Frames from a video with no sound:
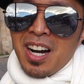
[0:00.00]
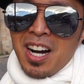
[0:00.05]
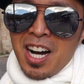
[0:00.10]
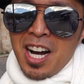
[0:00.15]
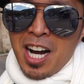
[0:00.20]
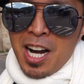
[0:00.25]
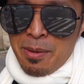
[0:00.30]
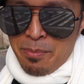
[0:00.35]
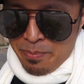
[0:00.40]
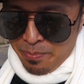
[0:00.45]

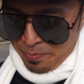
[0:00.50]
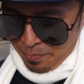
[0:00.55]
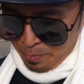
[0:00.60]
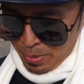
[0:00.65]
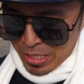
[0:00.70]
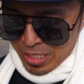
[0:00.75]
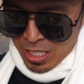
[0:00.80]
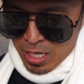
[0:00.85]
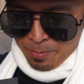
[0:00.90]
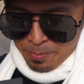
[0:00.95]
Um,
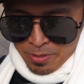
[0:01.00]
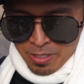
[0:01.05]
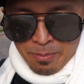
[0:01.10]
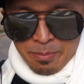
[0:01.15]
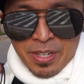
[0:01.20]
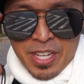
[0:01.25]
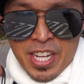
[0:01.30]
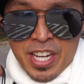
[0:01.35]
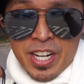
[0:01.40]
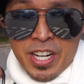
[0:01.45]
picked up
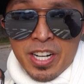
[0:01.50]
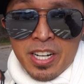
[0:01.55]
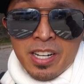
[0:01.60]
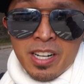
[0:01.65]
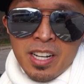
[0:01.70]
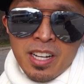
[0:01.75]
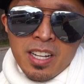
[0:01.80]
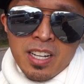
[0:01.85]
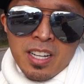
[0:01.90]
some gear,